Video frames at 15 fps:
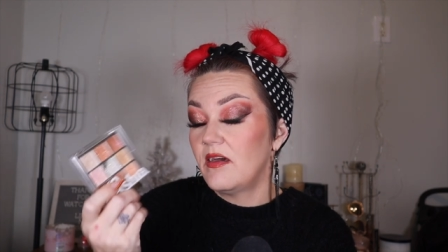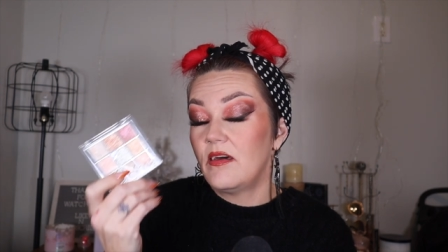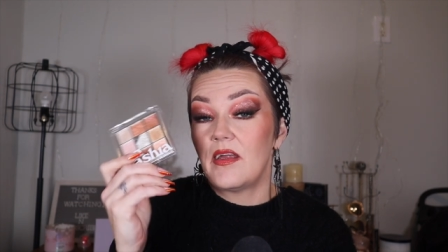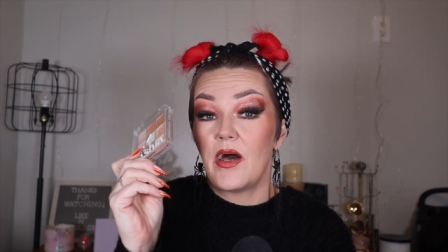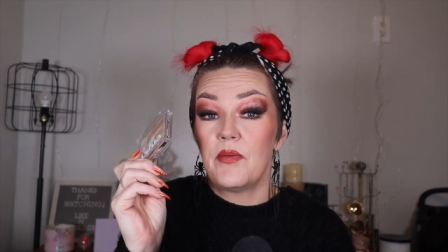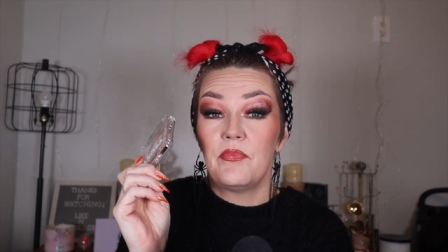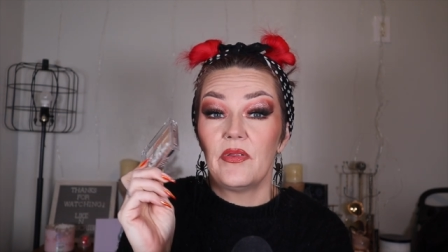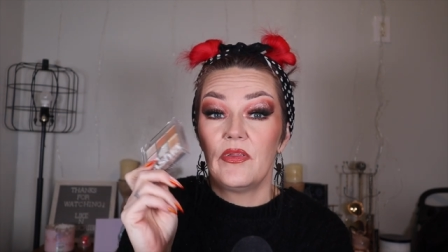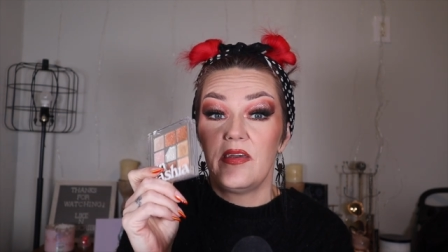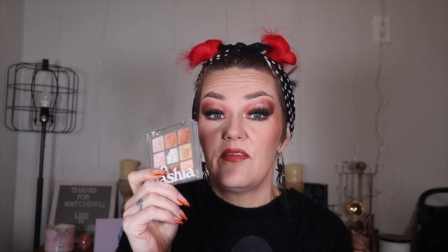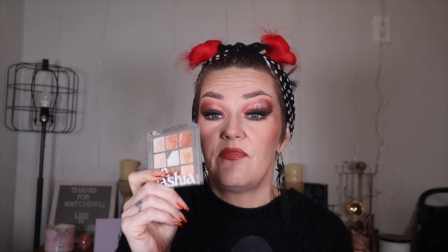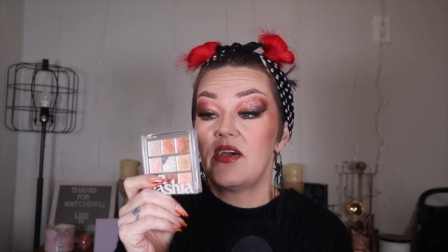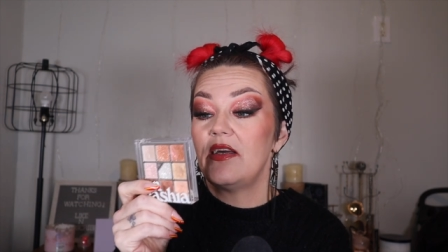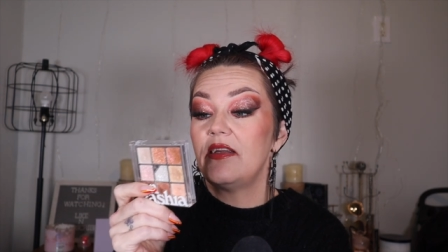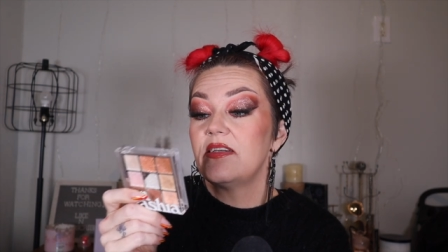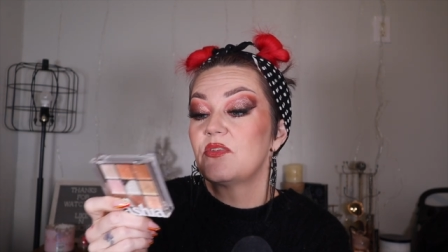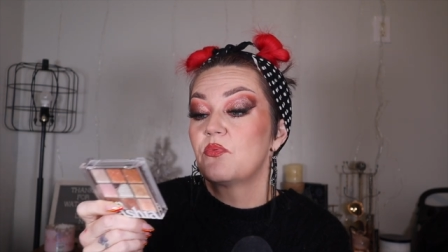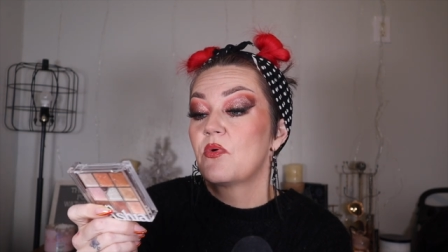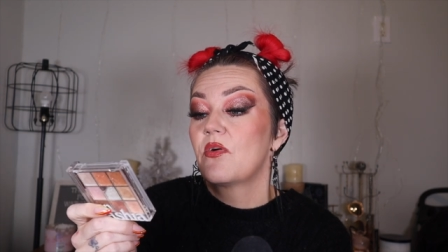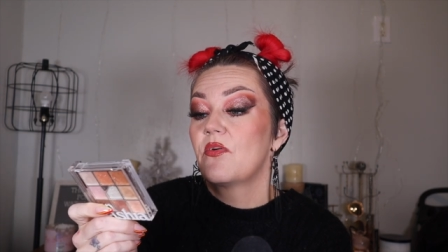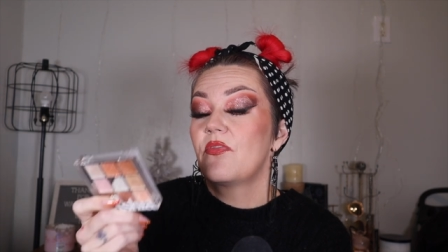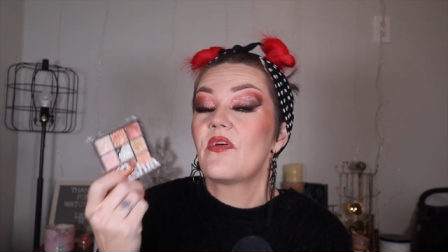and I believe it is
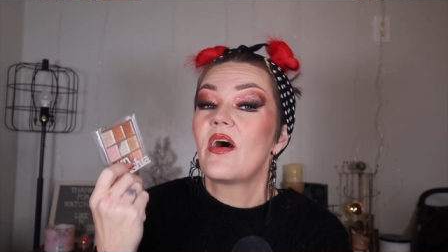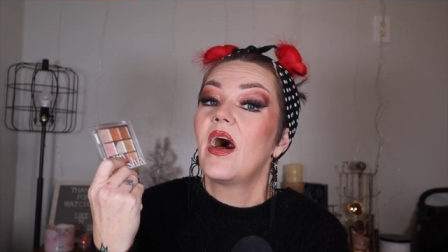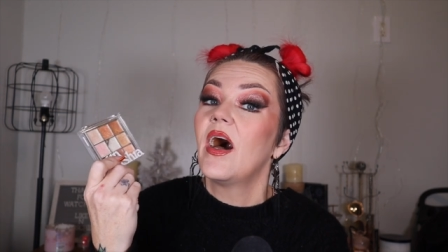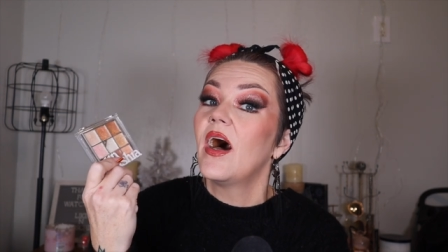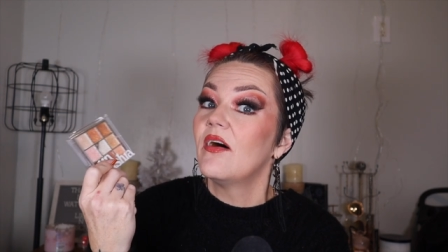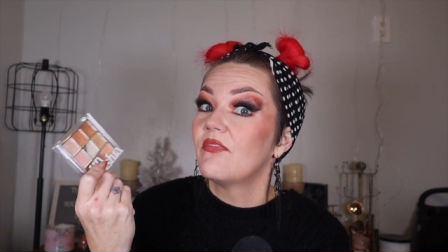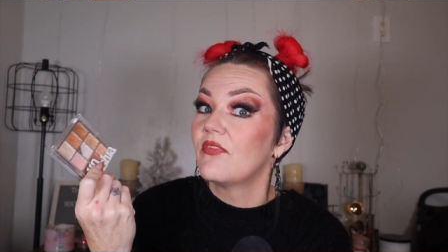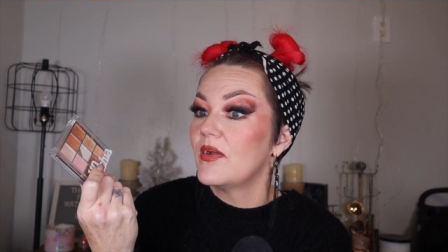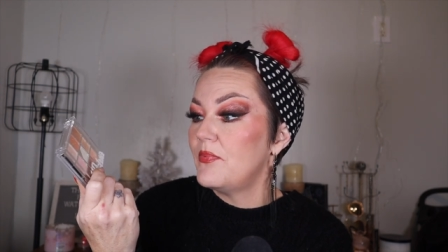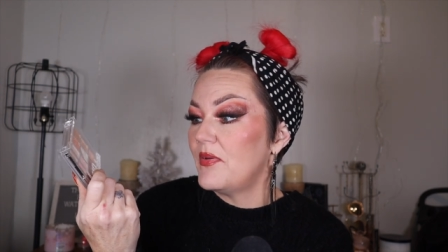worth every